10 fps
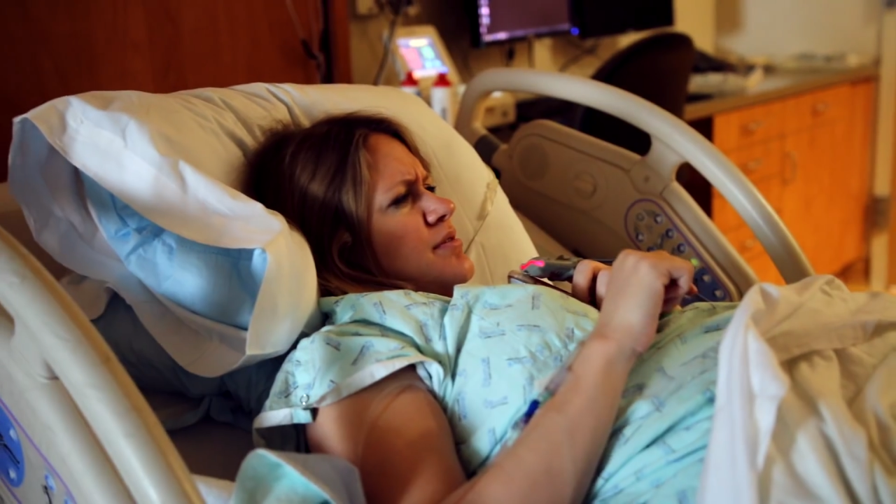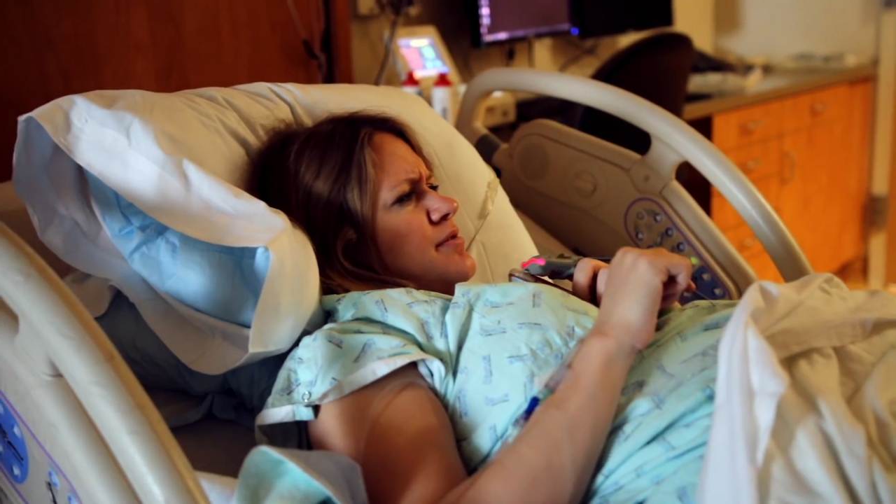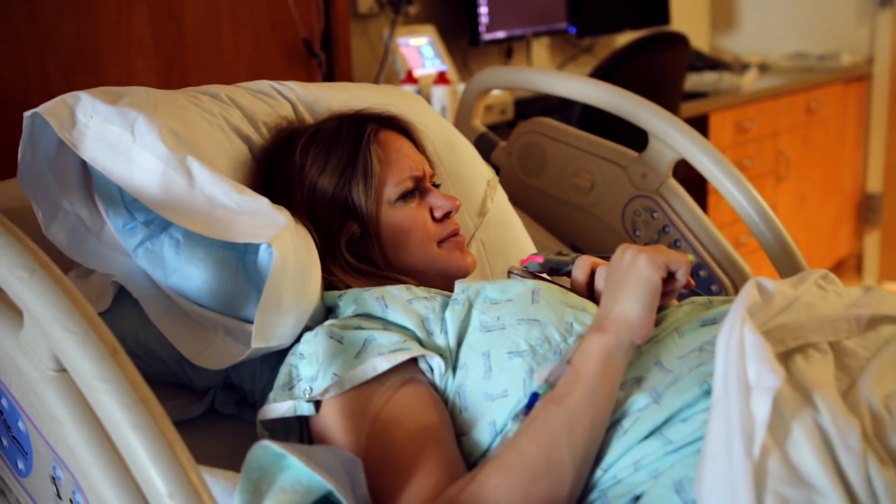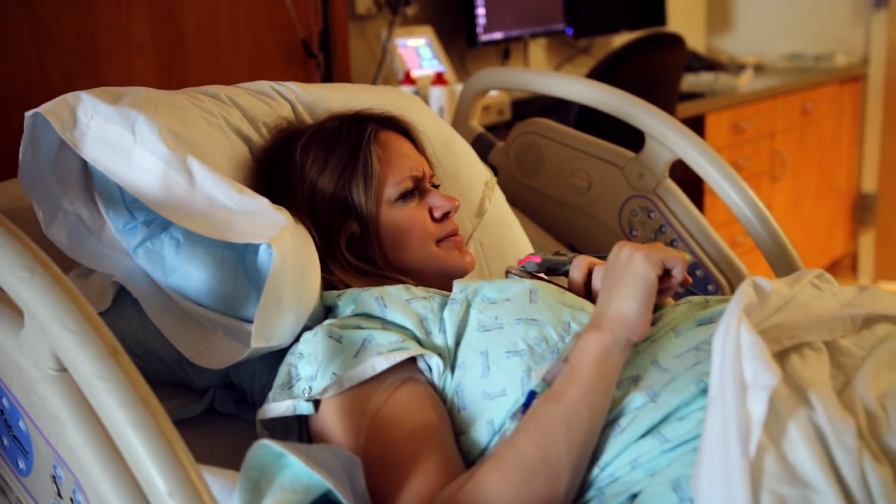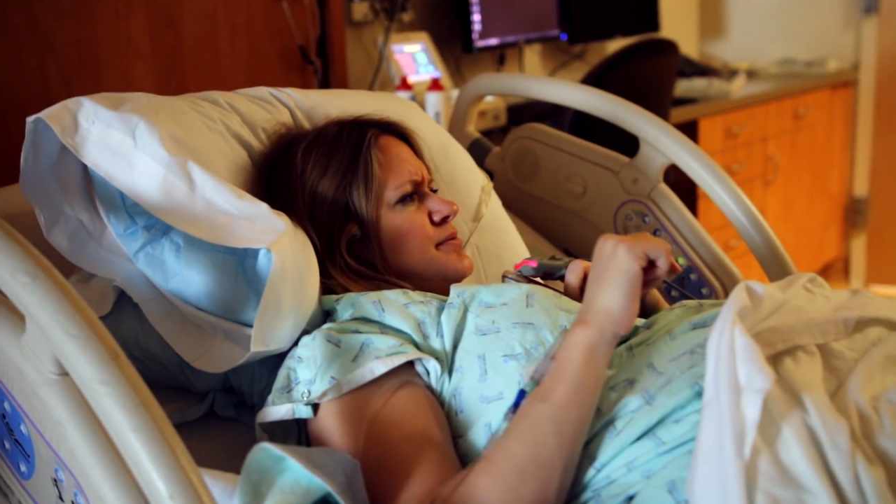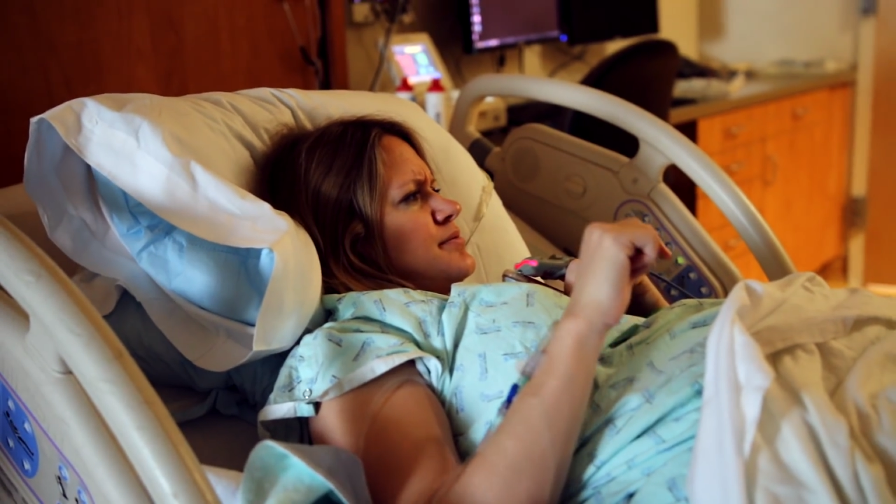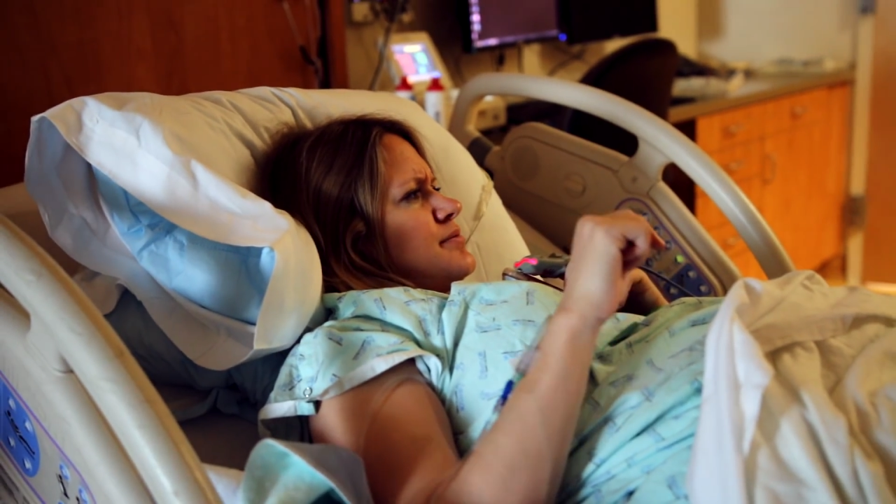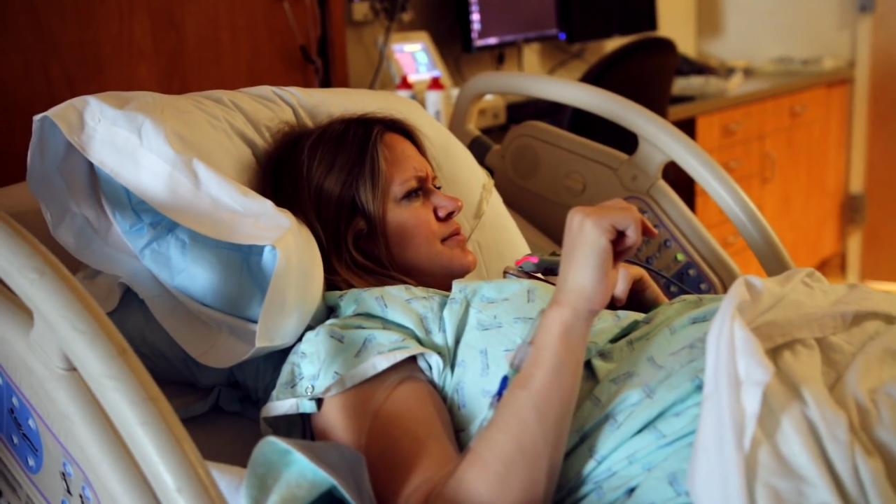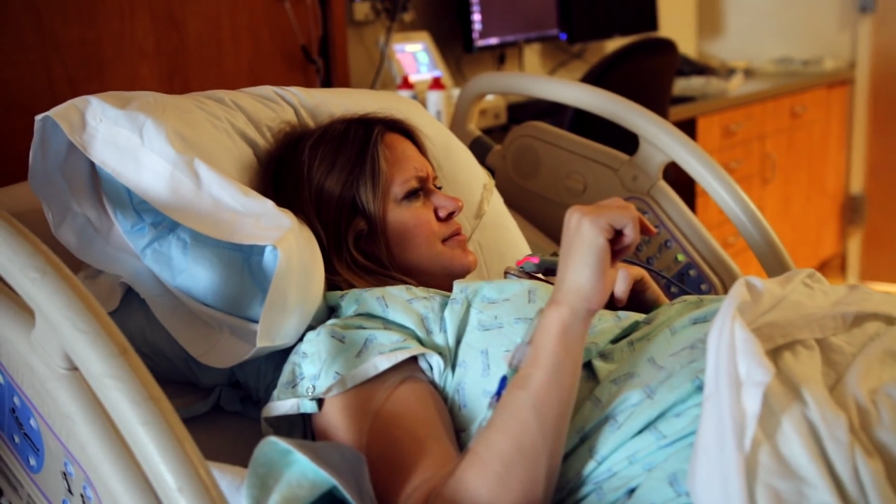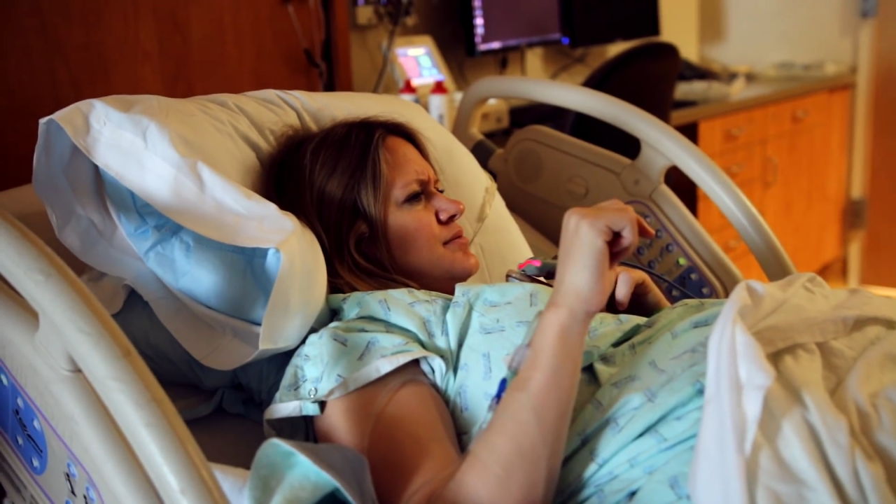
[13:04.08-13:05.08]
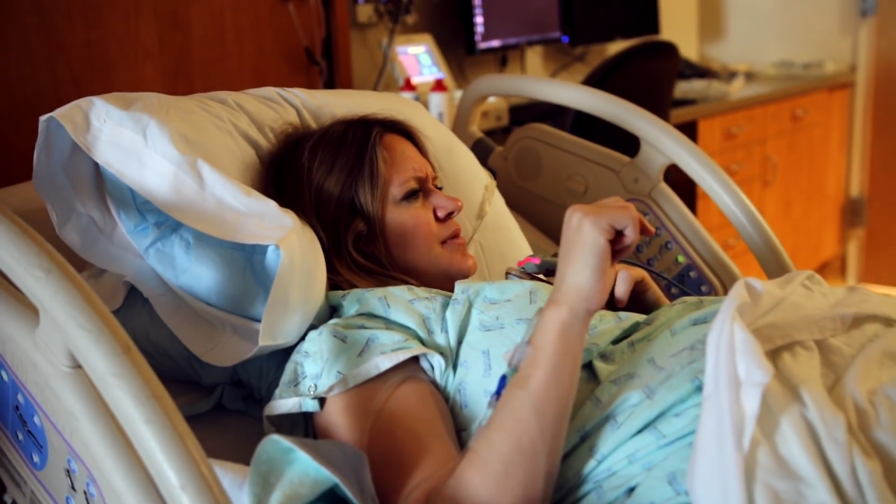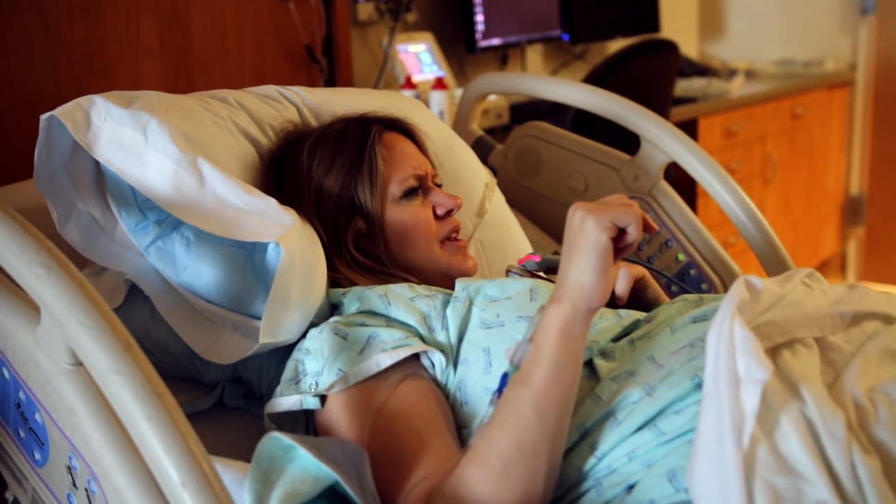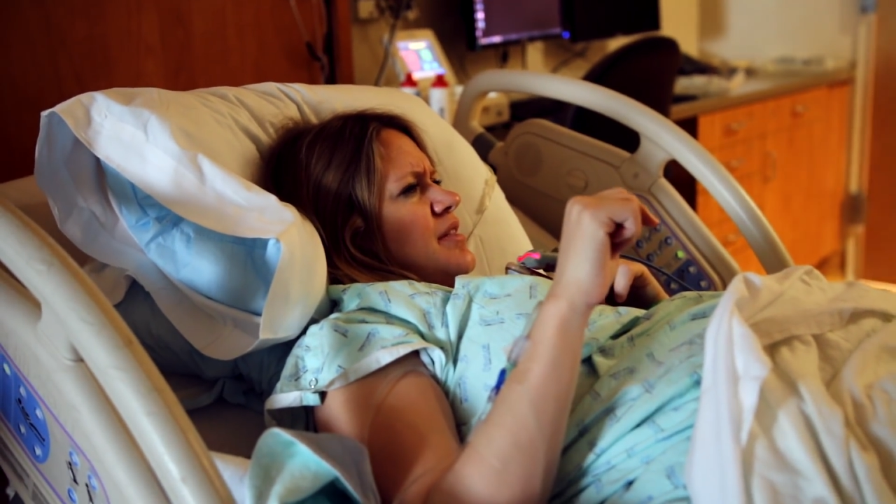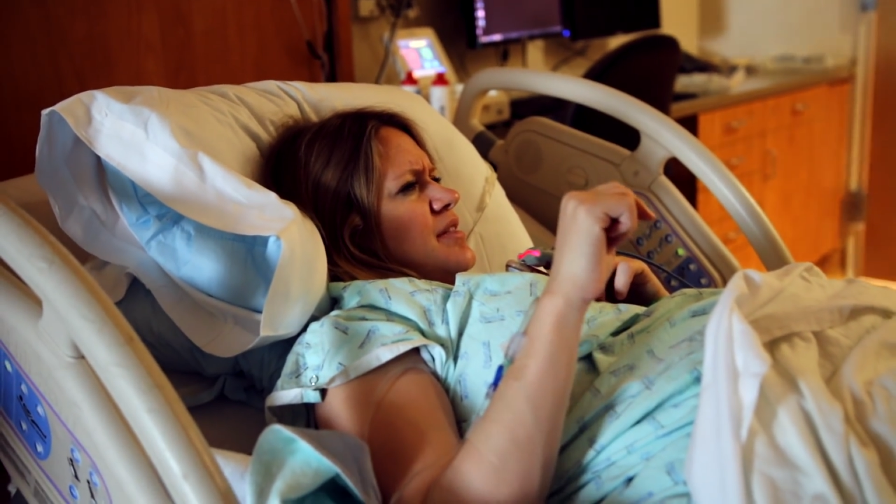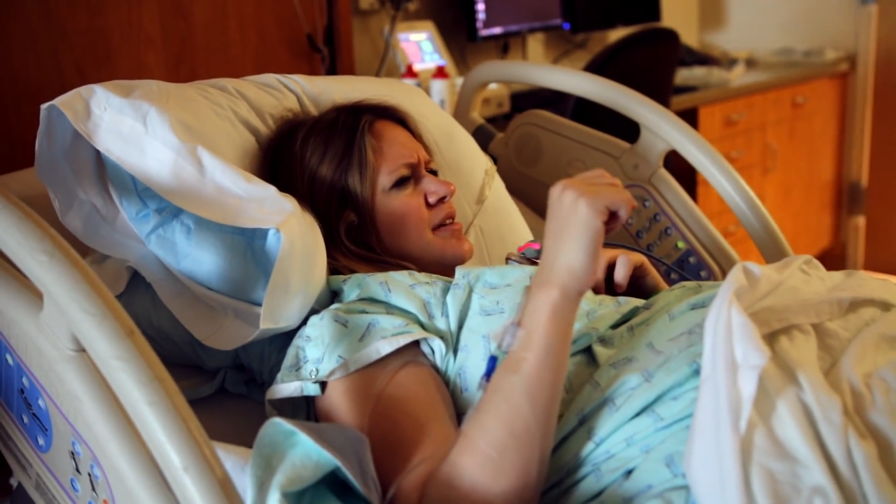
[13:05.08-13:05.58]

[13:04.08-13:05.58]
off and